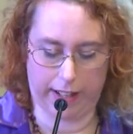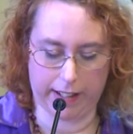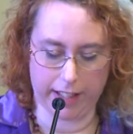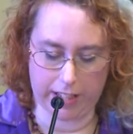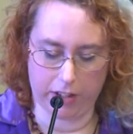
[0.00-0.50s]
and
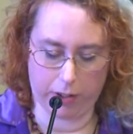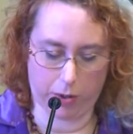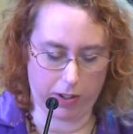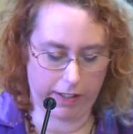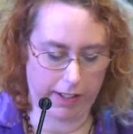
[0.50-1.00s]
a gender
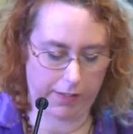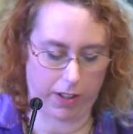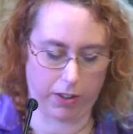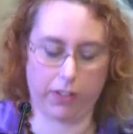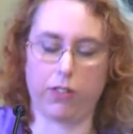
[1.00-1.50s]
equality
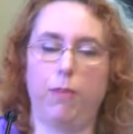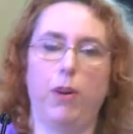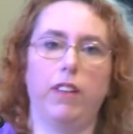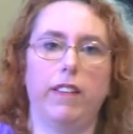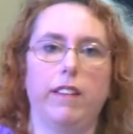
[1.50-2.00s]
focus on
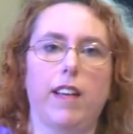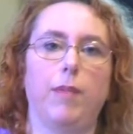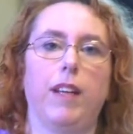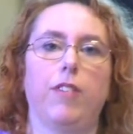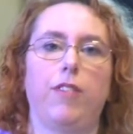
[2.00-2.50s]
policies coming